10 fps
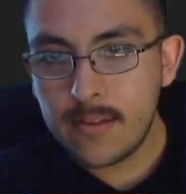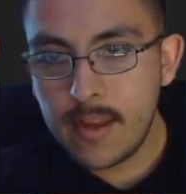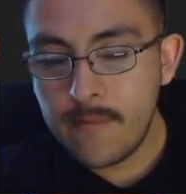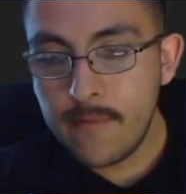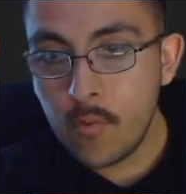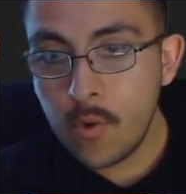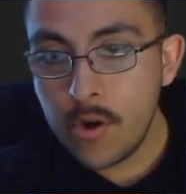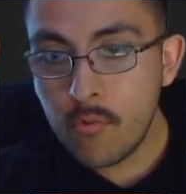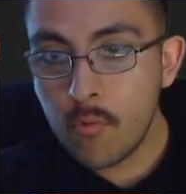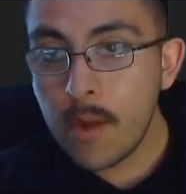And if you're
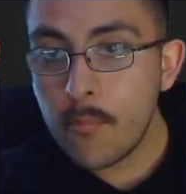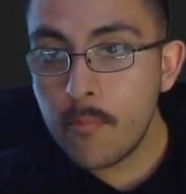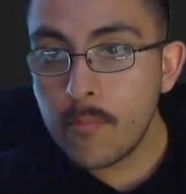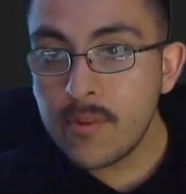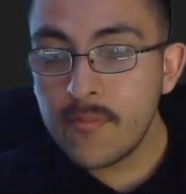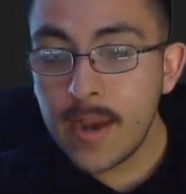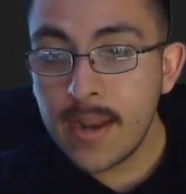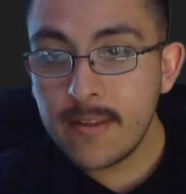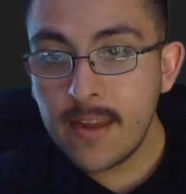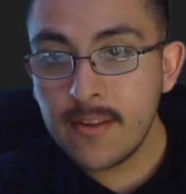wondering why just
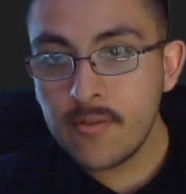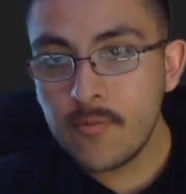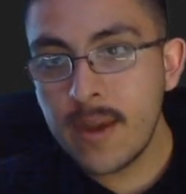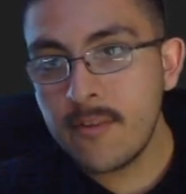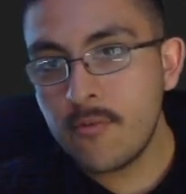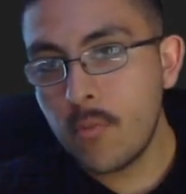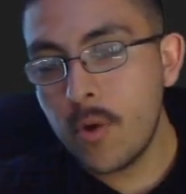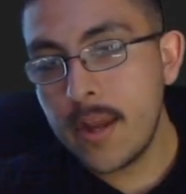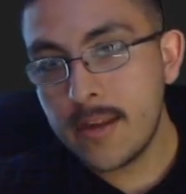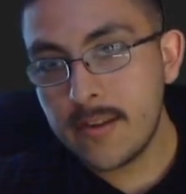minus x, you do minus
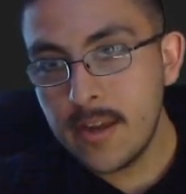1x.